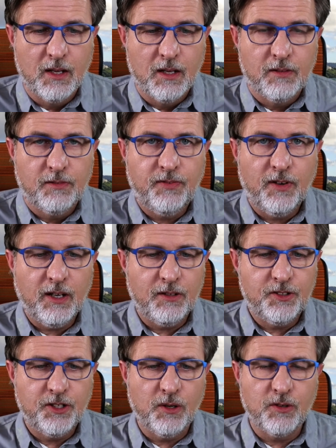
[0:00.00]
"Fellow
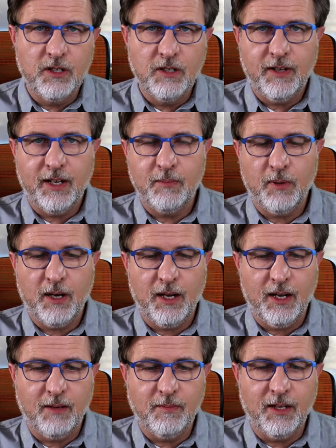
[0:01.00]
children of
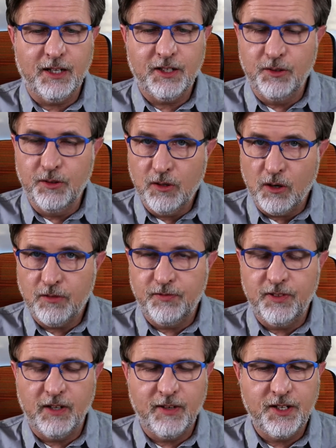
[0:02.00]
Abraham and you
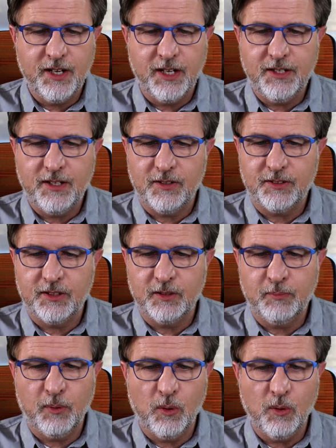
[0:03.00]
God-fearing Gentiles," says
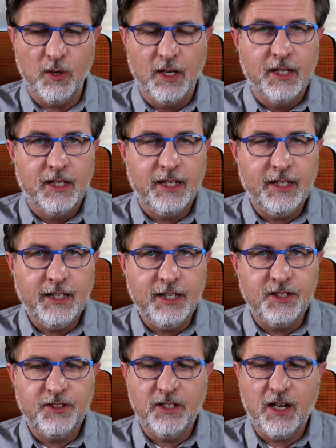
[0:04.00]
Paul, "it
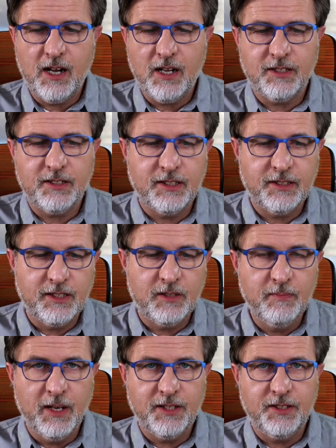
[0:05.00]
is to us that this
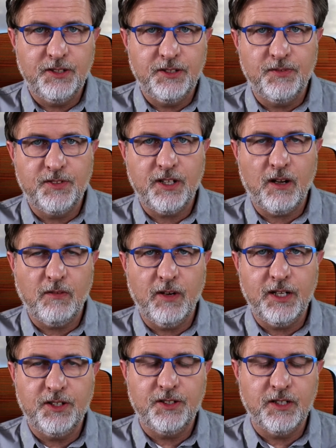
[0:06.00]
message of
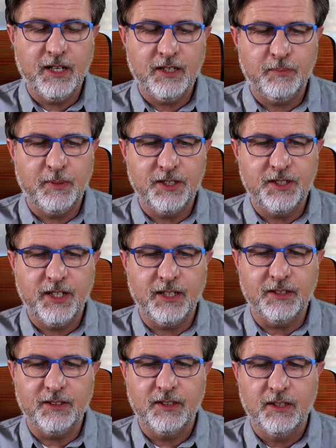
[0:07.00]
salvation has been sent.